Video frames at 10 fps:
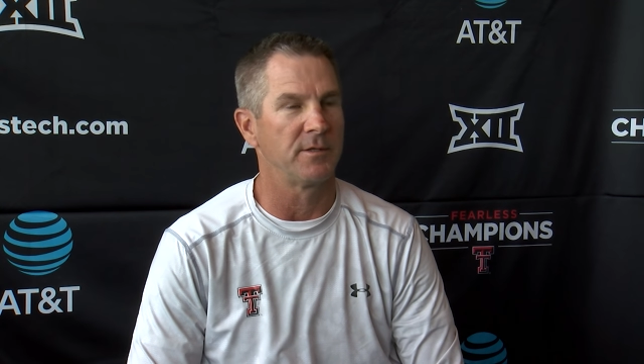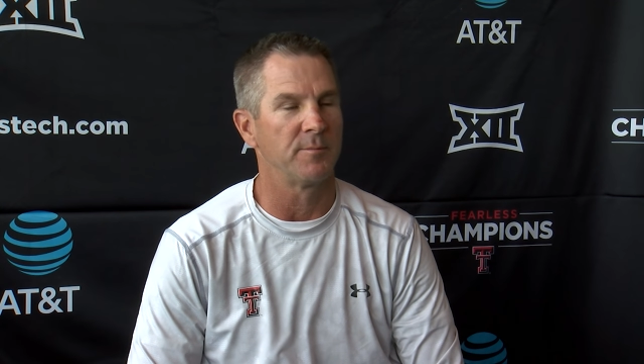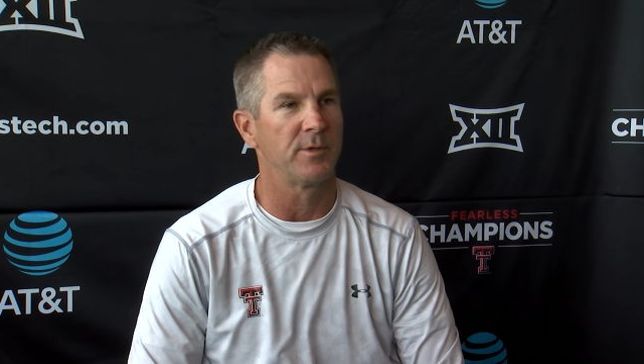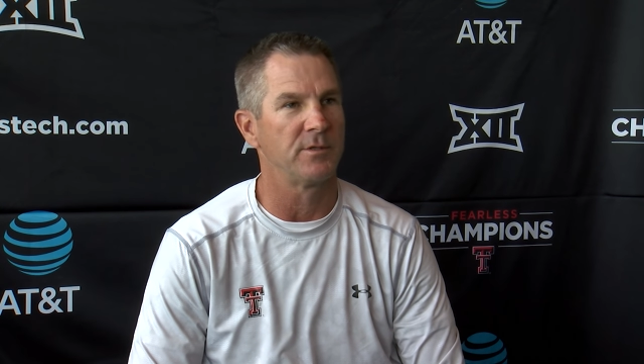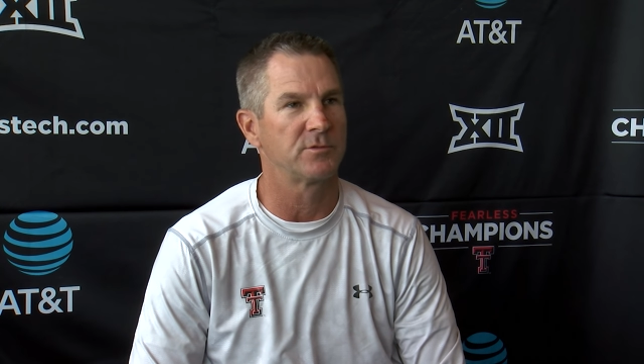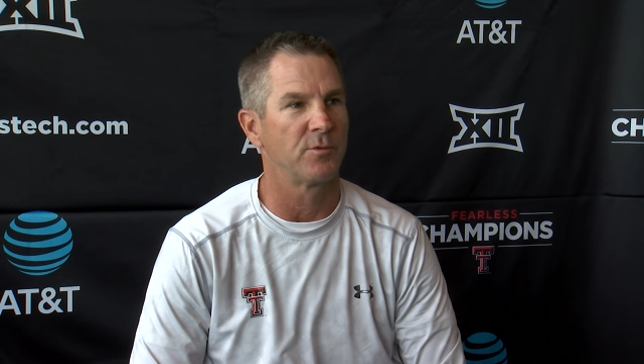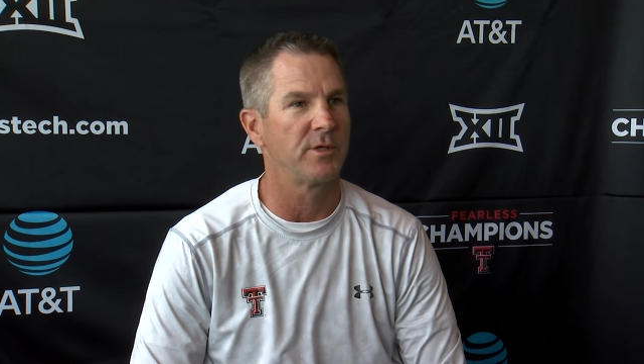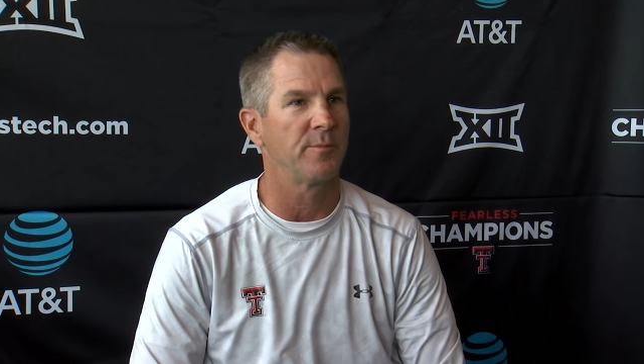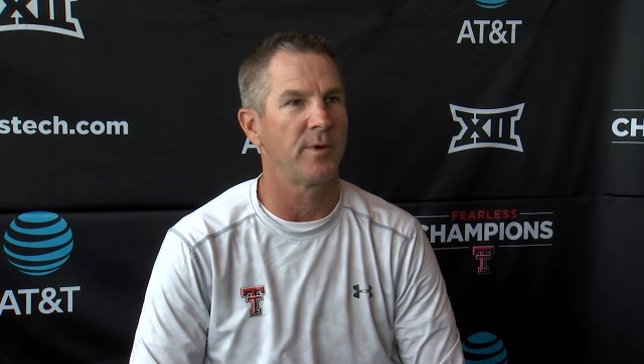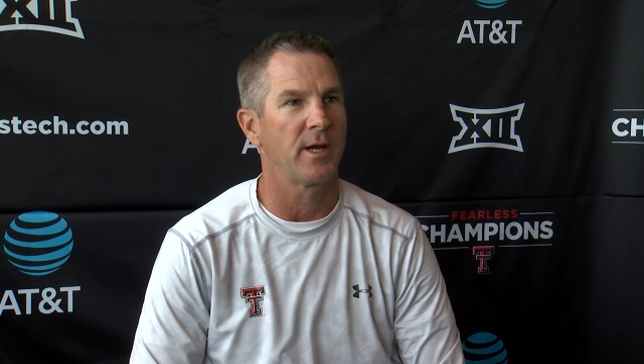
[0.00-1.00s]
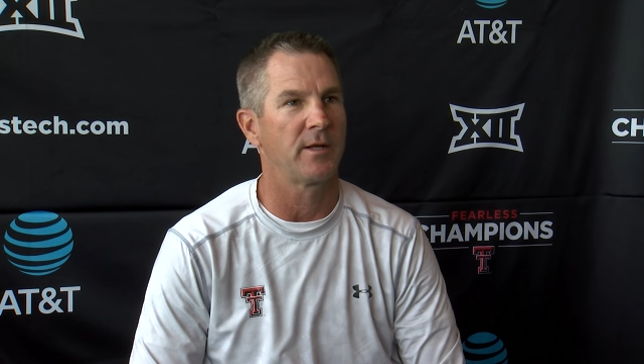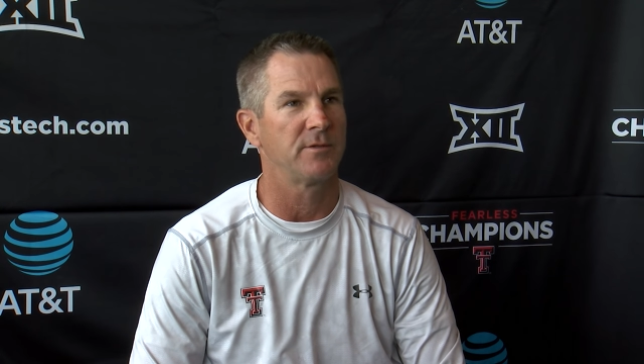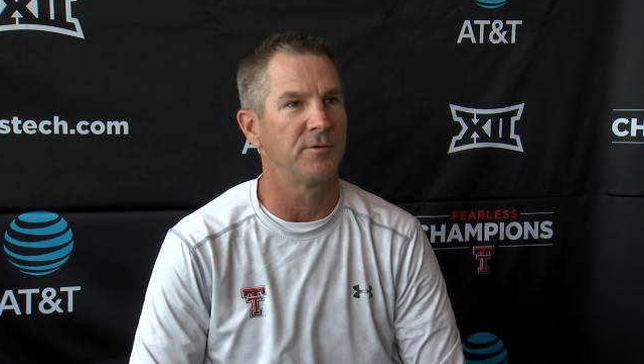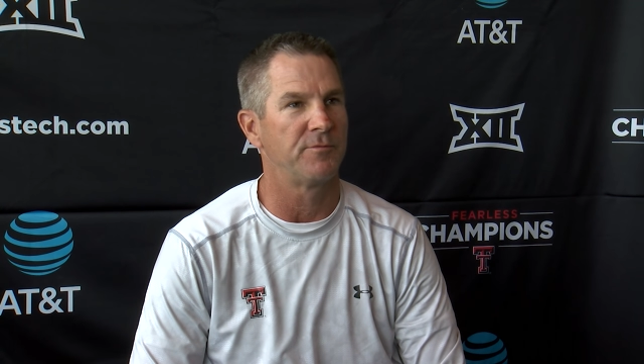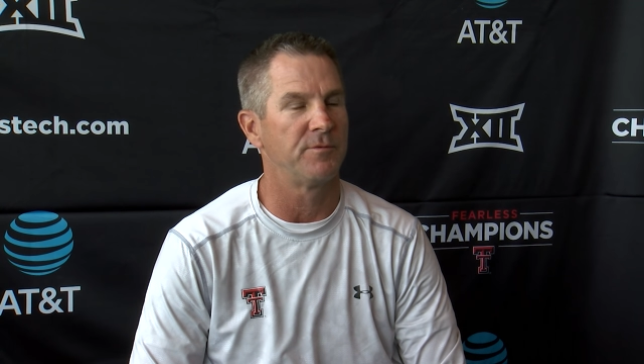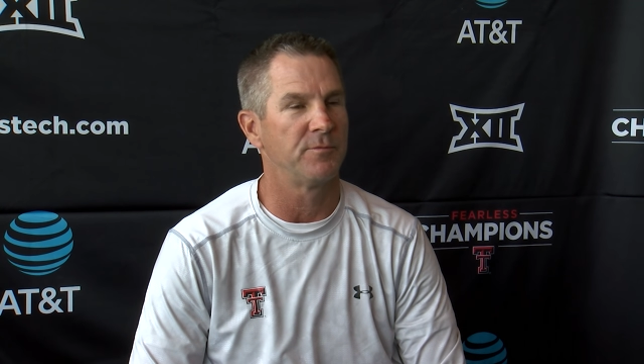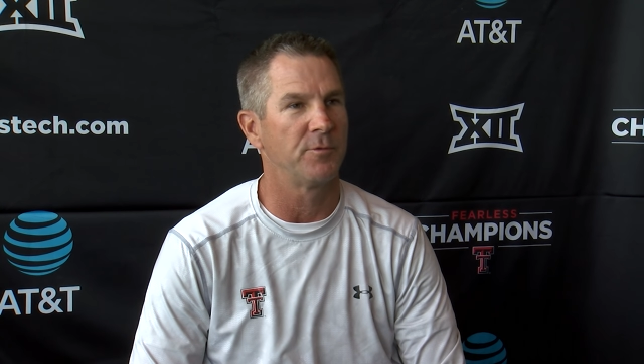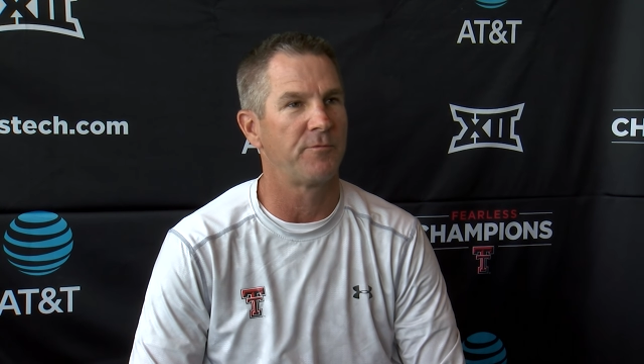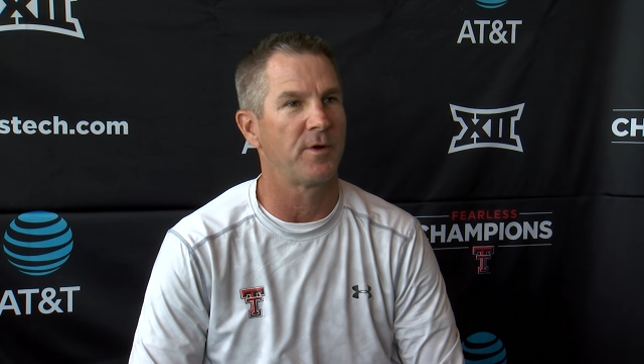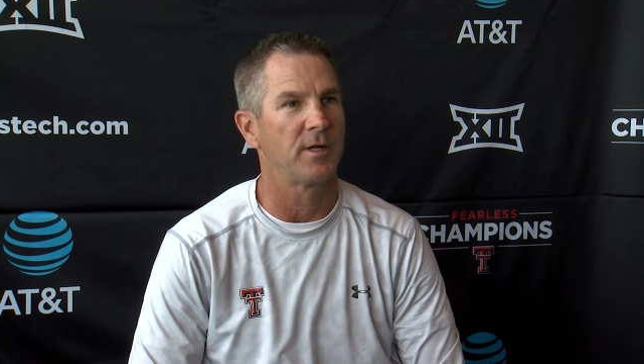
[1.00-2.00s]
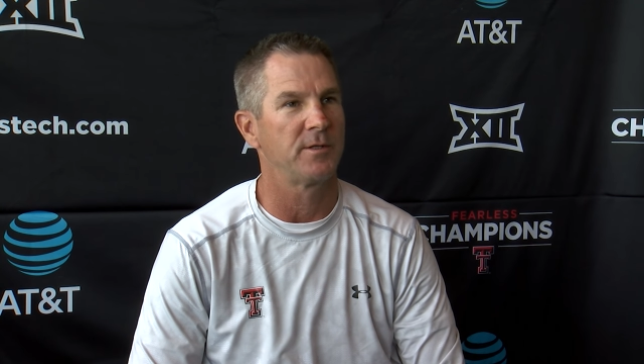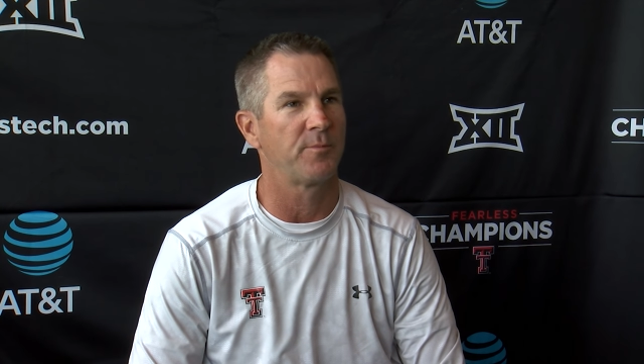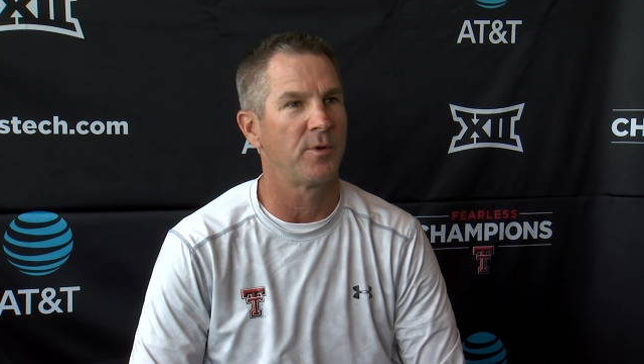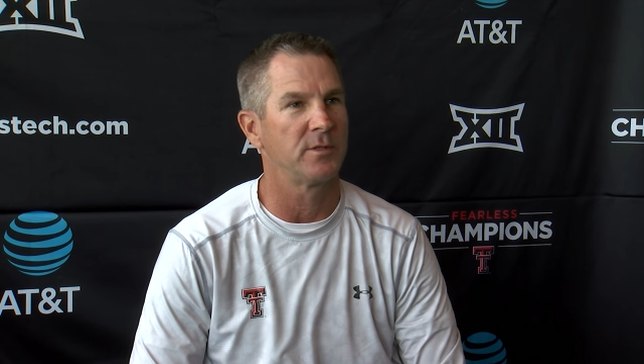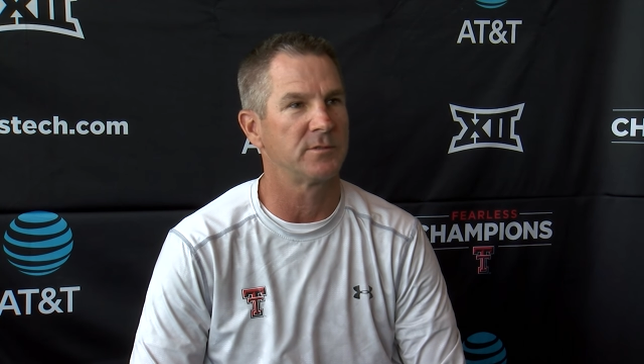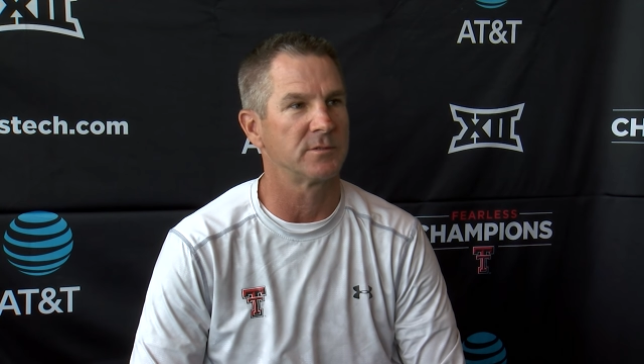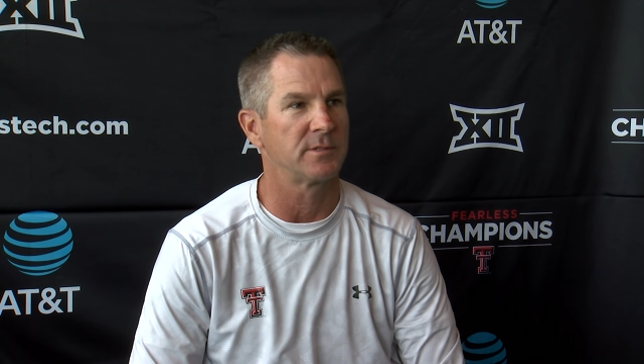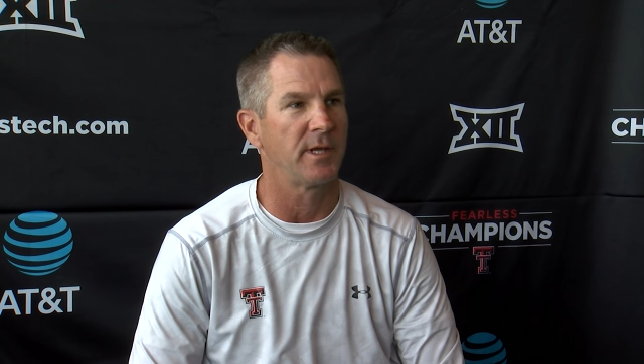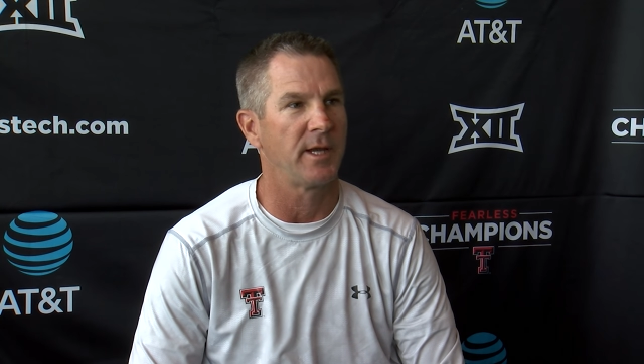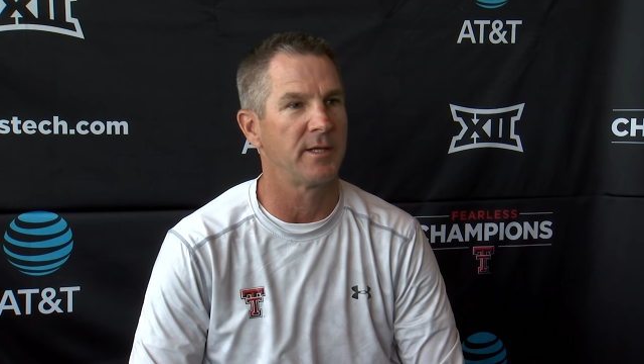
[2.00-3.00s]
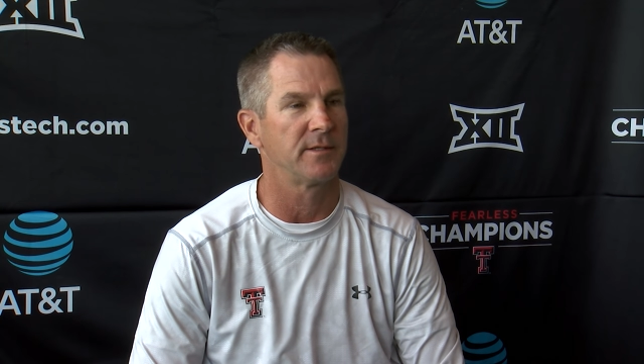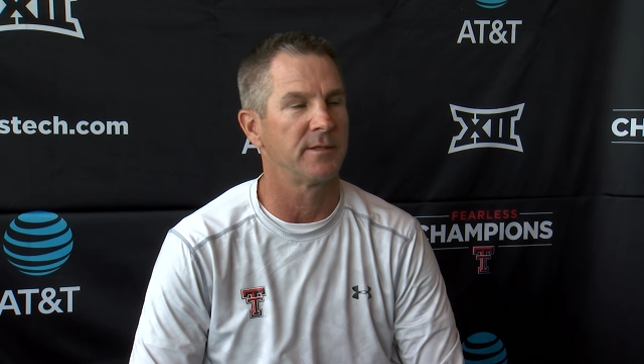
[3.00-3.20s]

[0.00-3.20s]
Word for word: I mean, you swing the bat, and we'll find you a place to stand.